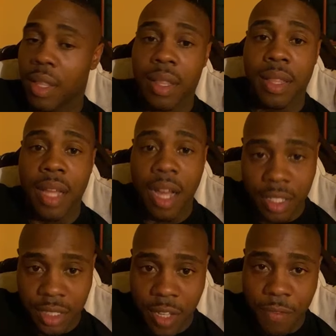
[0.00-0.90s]
the other
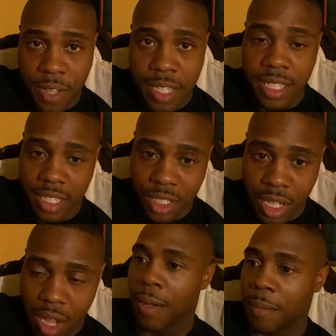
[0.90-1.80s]
stuff is against the
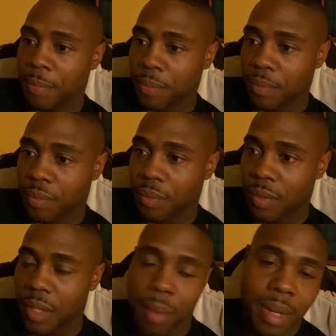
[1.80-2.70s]
law.
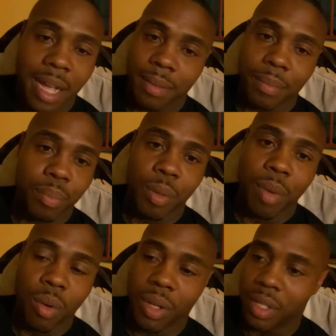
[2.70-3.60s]
I'm not
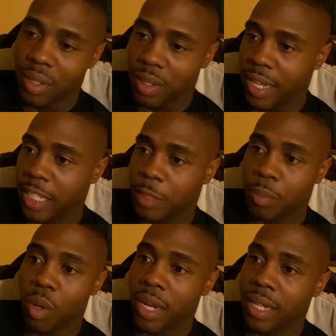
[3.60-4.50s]
promoting
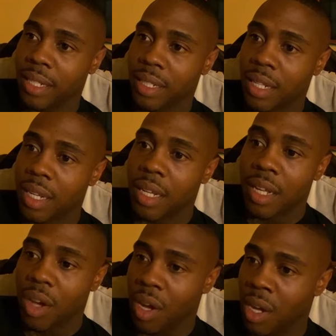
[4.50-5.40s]
exploiting
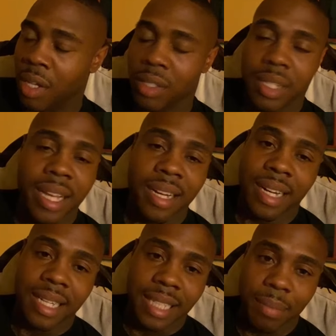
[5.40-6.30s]

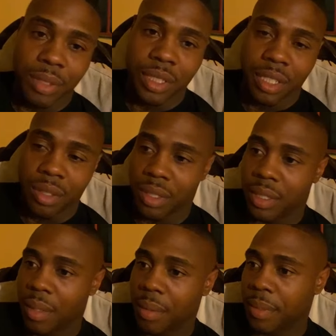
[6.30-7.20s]
internet type of shit. You understand
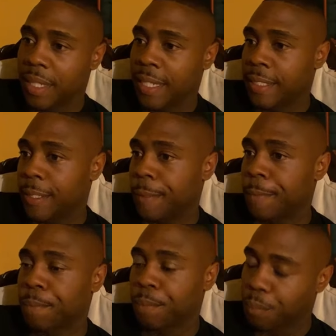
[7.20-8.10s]
what I'm saying? So
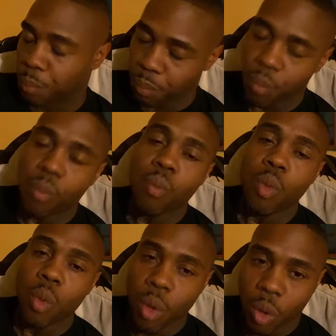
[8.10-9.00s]

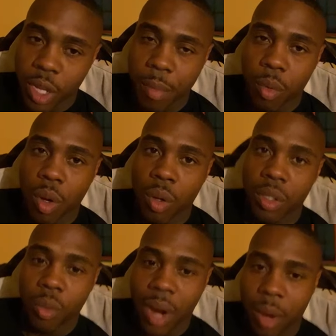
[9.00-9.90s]
we're gonna keep it rolling the
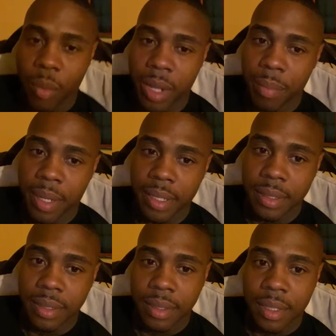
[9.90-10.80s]
right way, man.
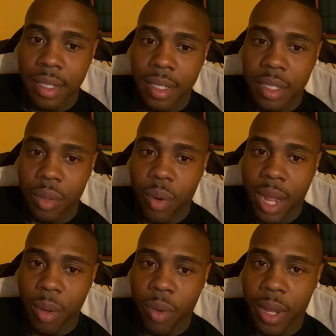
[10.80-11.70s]
The right
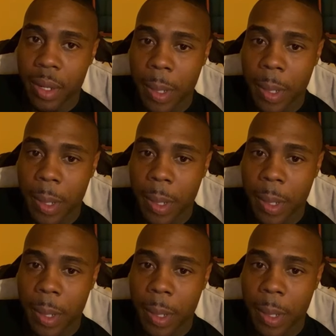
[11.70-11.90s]
way.